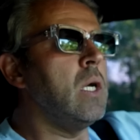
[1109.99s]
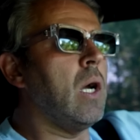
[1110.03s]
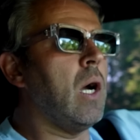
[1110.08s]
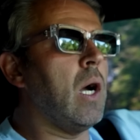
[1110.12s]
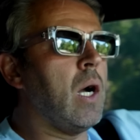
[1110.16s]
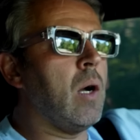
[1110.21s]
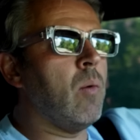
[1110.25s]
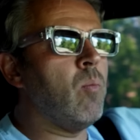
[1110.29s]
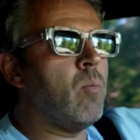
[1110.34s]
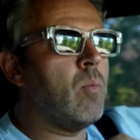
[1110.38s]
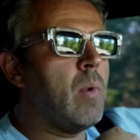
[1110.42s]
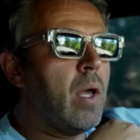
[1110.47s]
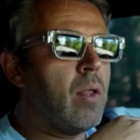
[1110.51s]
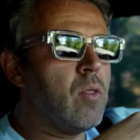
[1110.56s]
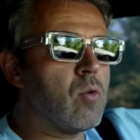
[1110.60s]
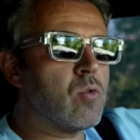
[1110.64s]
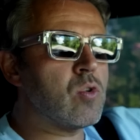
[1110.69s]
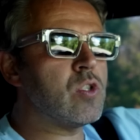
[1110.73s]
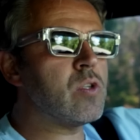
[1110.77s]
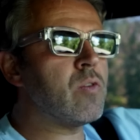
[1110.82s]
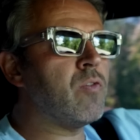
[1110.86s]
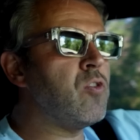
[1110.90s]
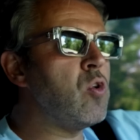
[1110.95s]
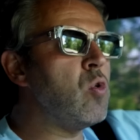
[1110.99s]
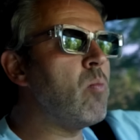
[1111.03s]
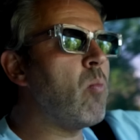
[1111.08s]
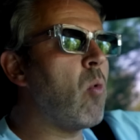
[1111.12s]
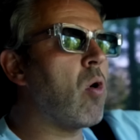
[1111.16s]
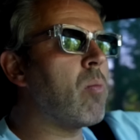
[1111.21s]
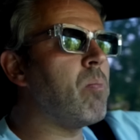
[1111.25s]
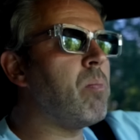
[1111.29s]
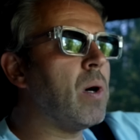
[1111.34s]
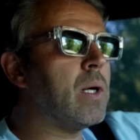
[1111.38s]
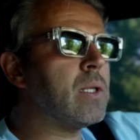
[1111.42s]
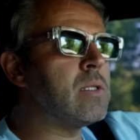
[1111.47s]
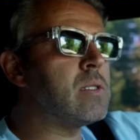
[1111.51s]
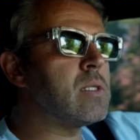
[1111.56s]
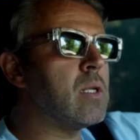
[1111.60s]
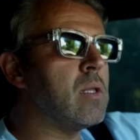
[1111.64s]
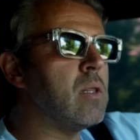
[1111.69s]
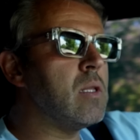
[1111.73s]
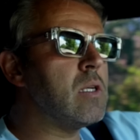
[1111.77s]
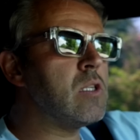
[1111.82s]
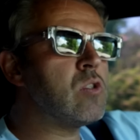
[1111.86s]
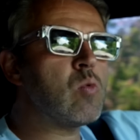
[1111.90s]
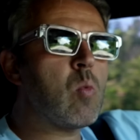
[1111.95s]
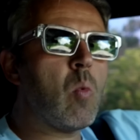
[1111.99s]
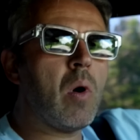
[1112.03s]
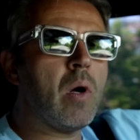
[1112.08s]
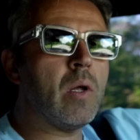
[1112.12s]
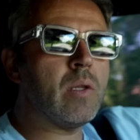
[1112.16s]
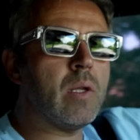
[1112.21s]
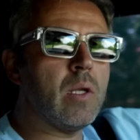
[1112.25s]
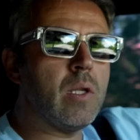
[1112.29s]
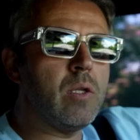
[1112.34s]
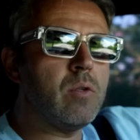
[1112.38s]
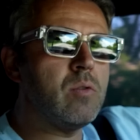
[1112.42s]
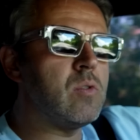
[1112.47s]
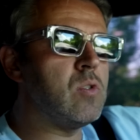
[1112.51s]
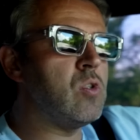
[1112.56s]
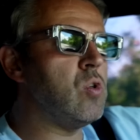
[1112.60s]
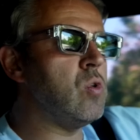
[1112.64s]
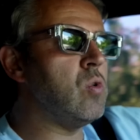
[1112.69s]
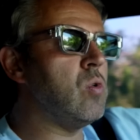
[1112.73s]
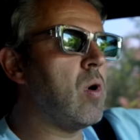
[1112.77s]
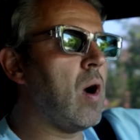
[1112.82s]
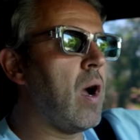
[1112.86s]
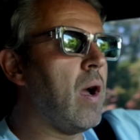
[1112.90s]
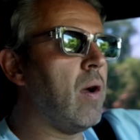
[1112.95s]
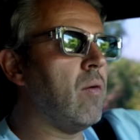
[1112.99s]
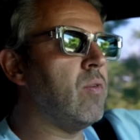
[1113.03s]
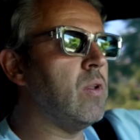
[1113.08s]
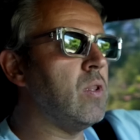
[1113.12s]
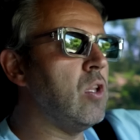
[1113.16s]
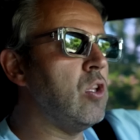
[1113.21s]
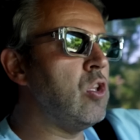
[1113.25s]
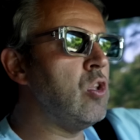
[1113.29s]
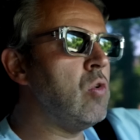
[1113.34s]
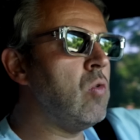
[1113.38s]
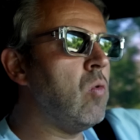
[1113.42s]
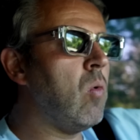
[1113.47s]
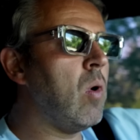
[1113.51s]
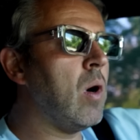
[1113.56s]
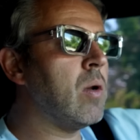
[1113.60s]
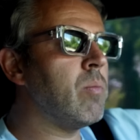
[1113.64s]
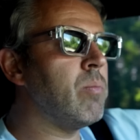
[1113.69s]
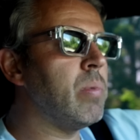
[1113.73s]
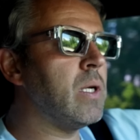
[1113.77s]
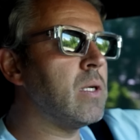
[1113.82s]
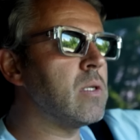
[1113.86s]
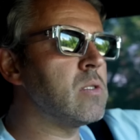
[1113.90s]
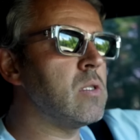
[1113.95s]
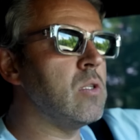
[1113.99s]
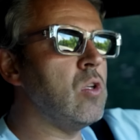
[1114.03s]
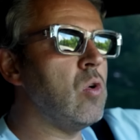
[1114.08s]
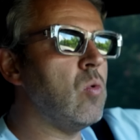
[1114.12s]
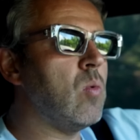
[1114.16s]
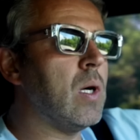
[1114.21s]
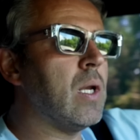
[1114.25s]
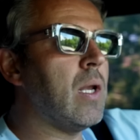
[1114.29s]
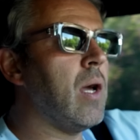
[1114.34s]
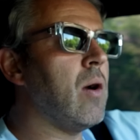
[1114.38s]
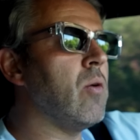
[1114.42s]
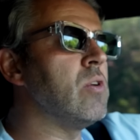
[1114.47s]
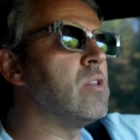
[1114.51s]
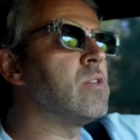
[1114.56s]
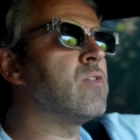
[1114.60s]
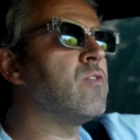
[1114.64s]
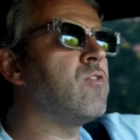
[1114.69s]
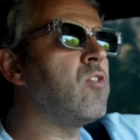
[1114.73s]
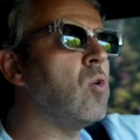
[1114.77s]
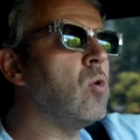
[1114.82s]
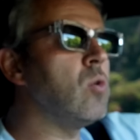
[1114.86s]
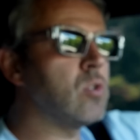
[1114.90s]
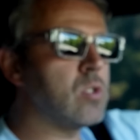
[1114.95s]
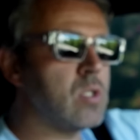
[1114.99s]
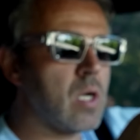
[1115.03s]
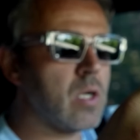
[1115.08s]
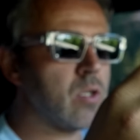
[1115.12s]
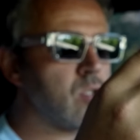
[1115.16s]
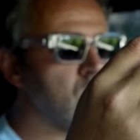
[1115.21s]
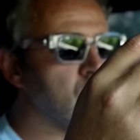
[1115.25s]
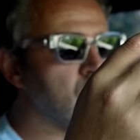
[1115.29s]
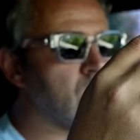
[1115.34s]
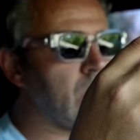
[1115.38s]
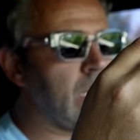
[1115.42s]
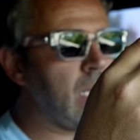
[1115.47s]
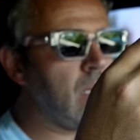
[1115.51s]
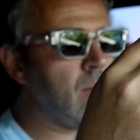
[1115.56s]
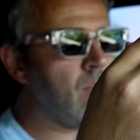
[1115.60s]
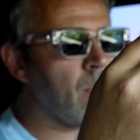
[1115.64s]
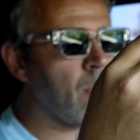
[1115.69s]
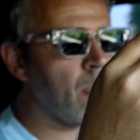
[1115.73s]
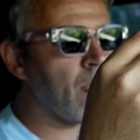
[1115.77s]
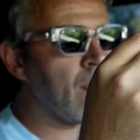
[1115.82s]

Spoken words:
And there's a few more buttons in this one than you do have in the new one, because the new one now is full touch screen.